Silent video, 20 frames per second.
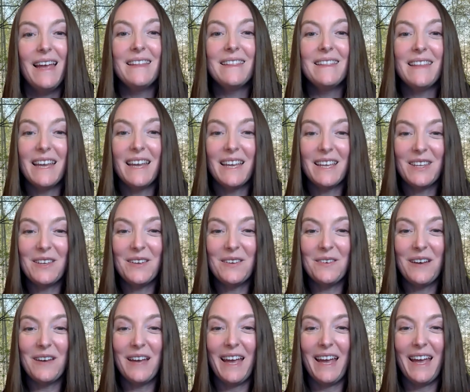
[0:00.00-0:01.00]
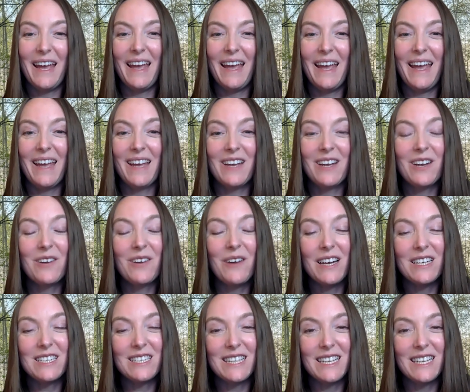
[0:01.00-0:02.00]
Thank you and
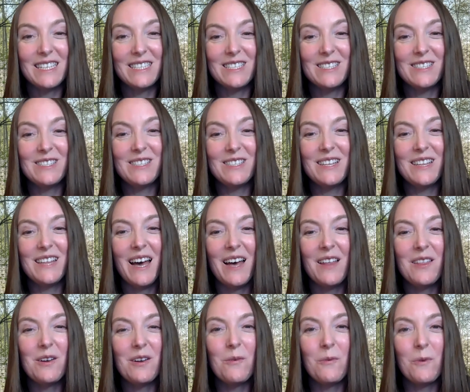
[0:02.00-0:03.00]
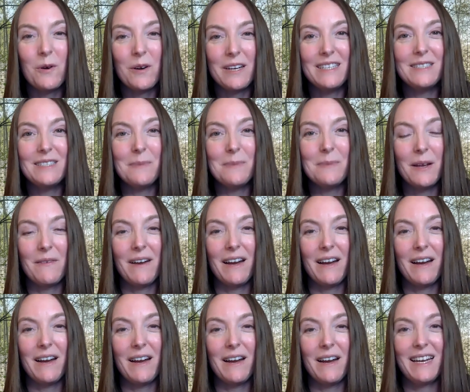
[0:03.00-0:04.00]
congratulations to the other awardees being
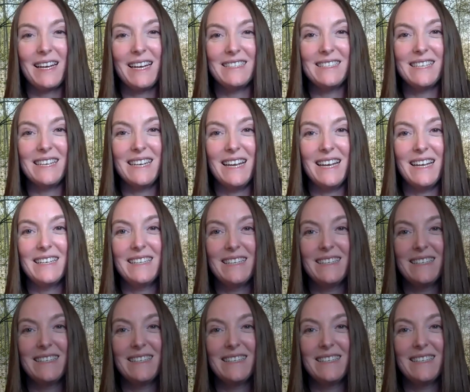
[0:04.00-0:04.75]
recognized tonight.